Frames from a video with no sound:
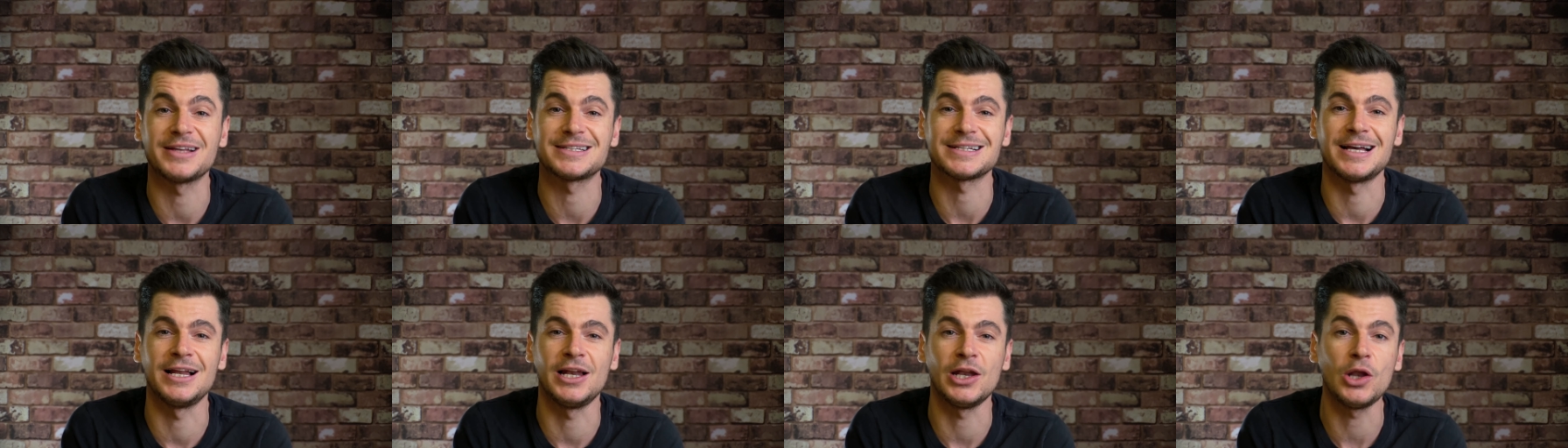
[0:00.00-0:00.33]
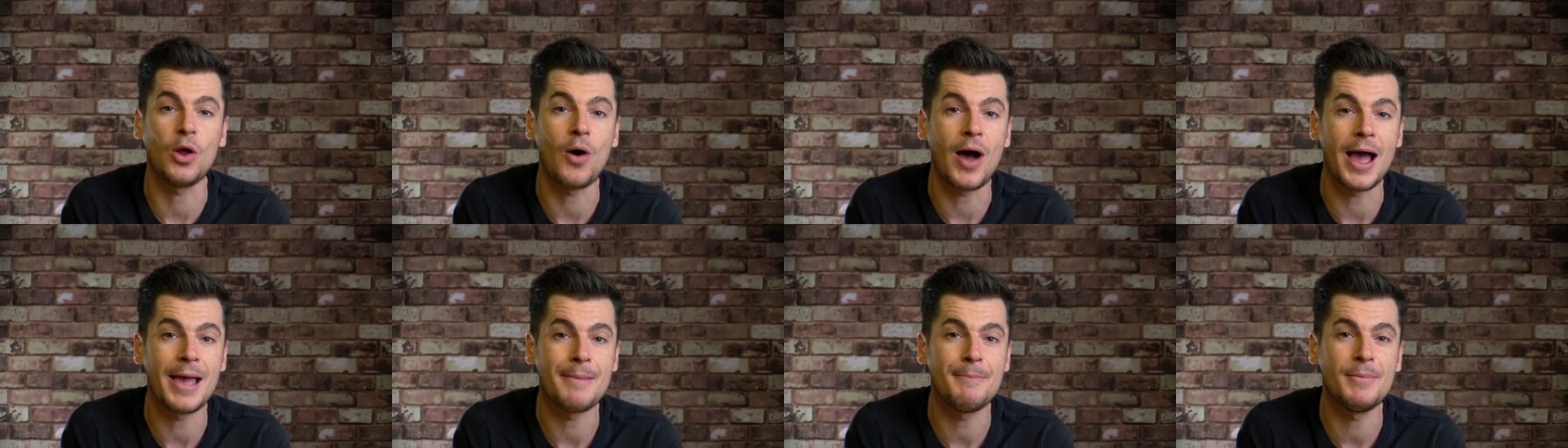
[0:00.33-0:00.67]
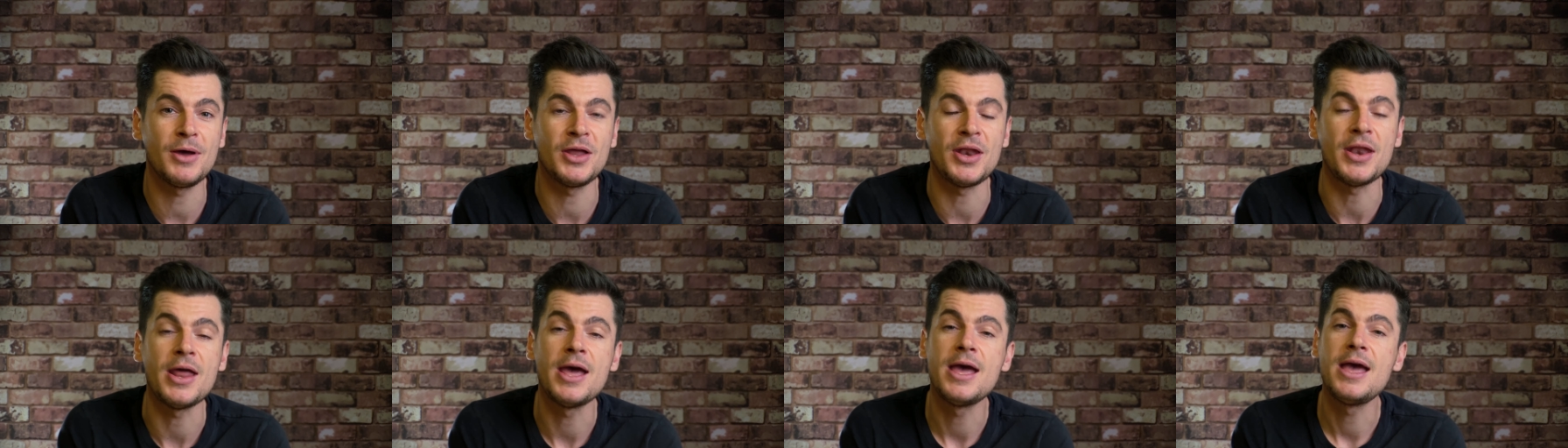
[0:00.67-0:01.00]

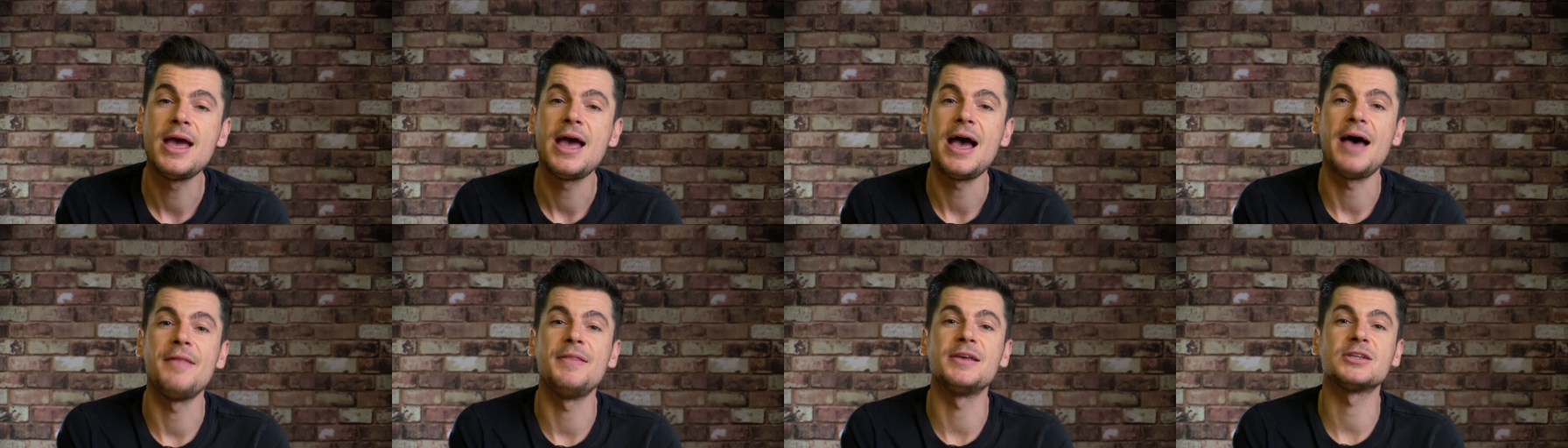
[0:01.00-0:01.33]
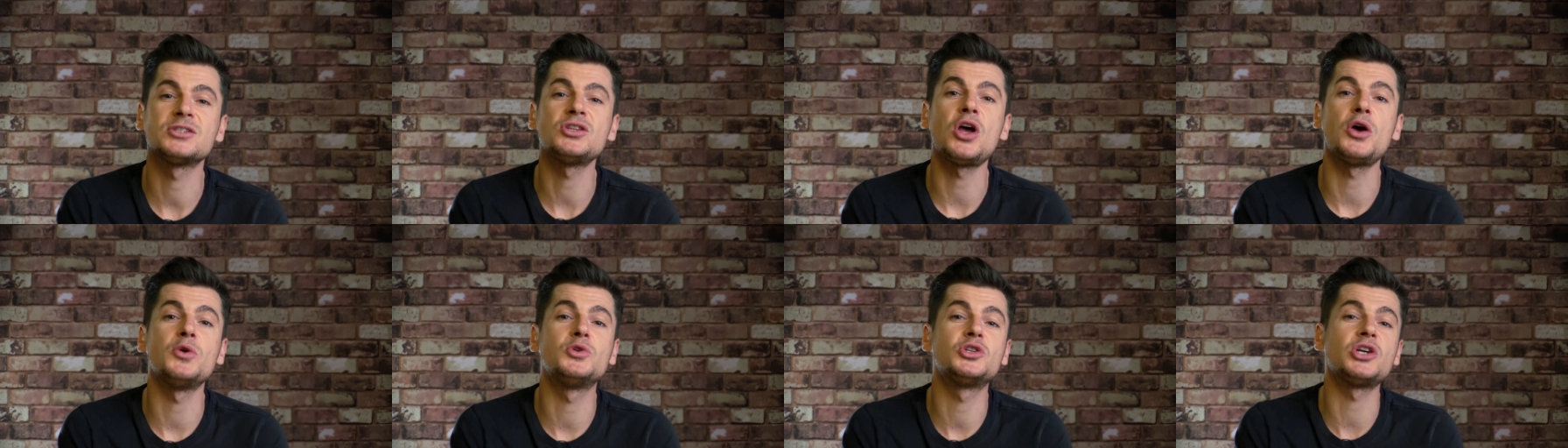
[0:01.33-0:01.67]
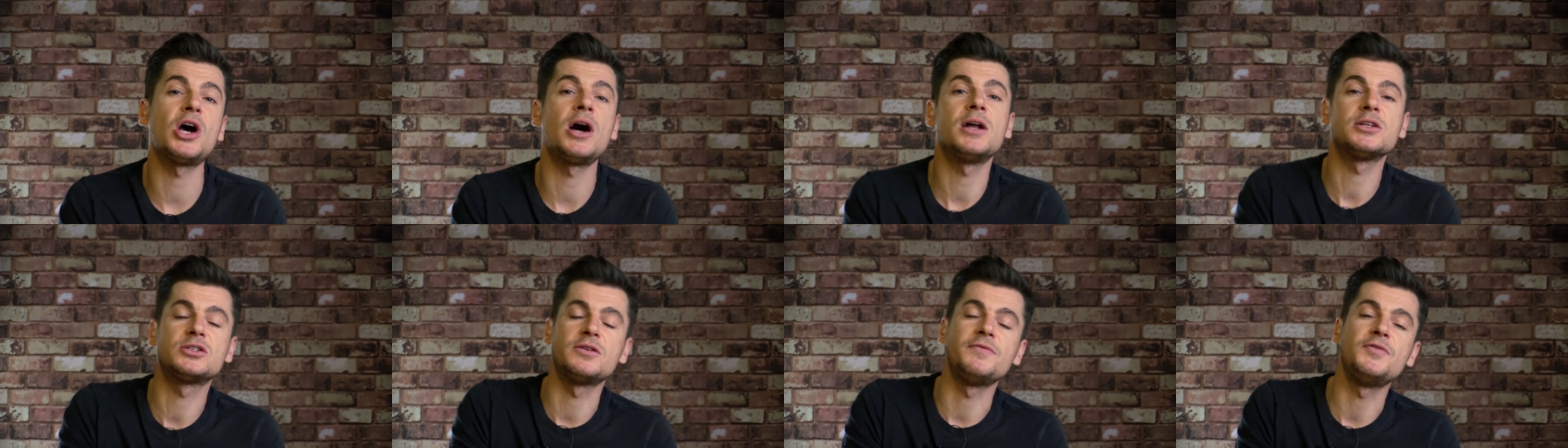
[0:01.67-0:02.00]
alignment, and there's no
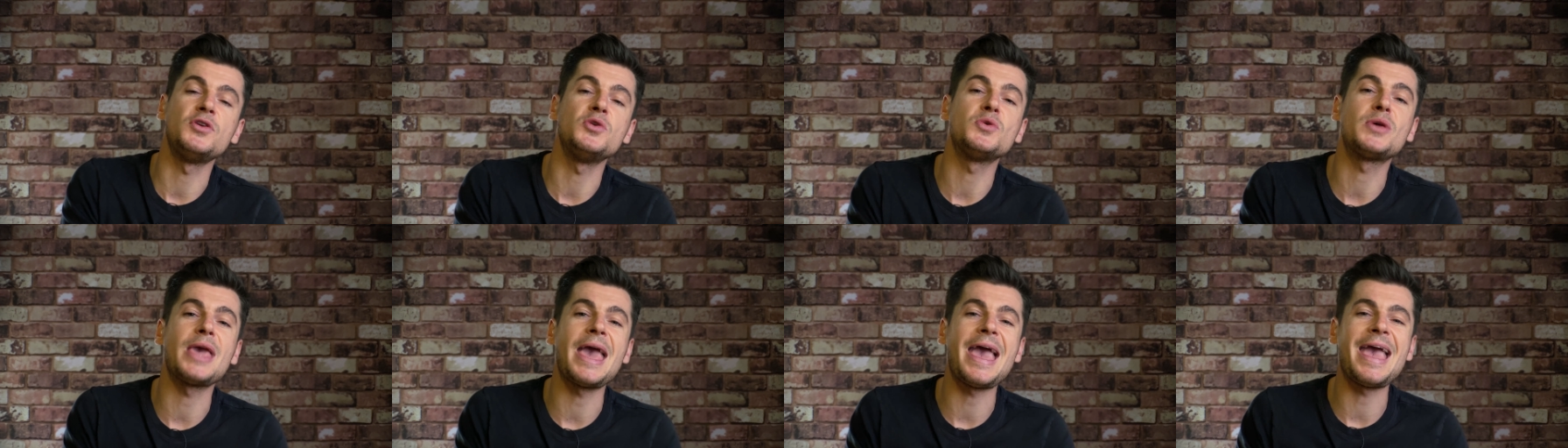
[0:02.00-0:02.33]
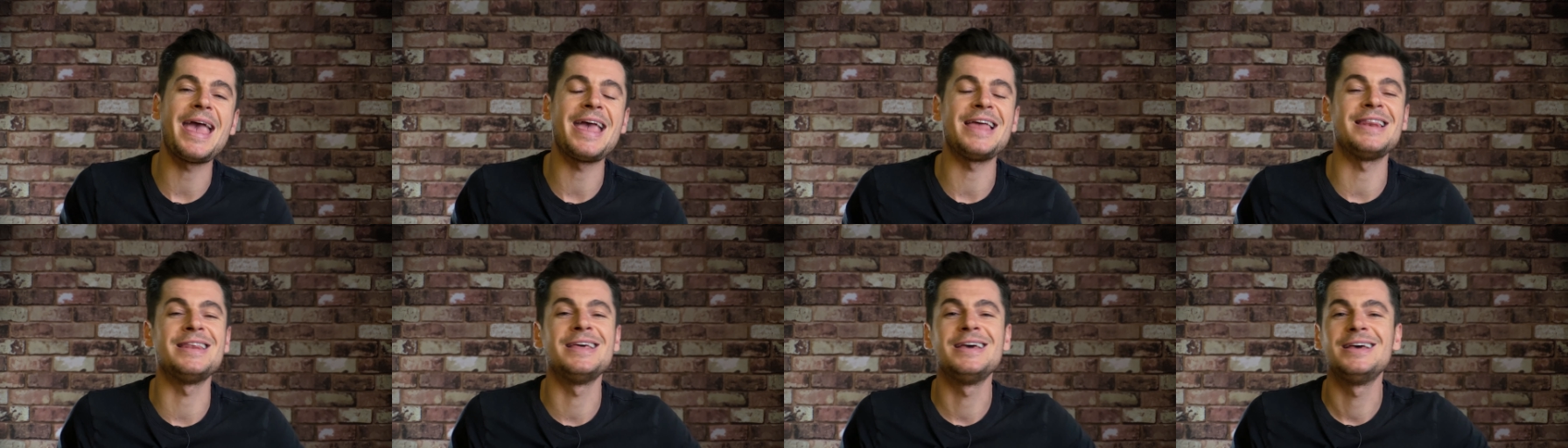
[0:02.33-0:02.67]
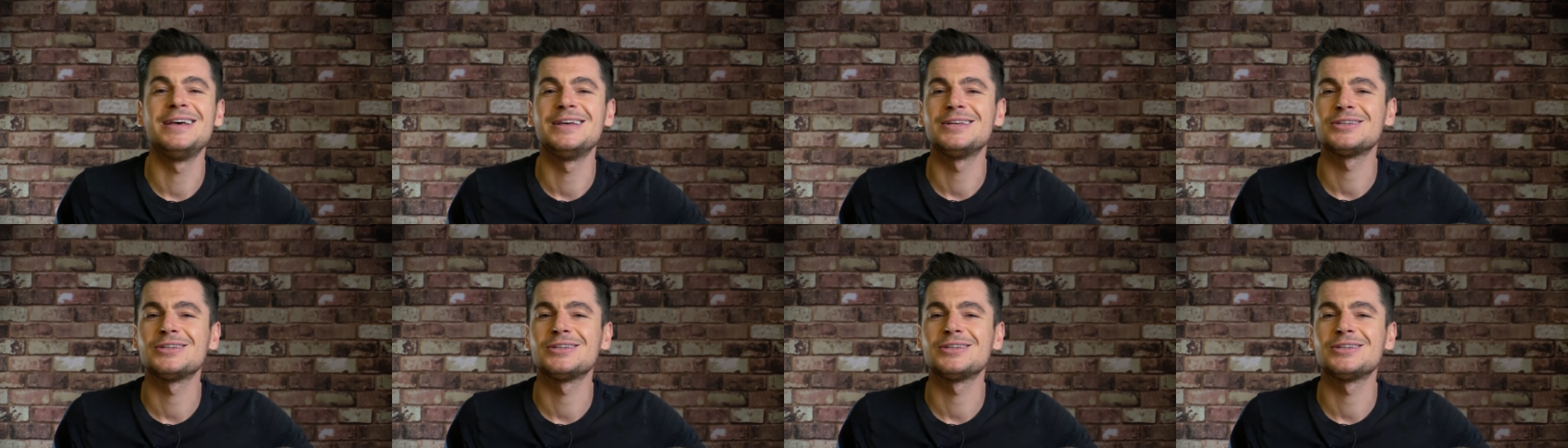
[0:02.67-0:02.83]
chance of you getting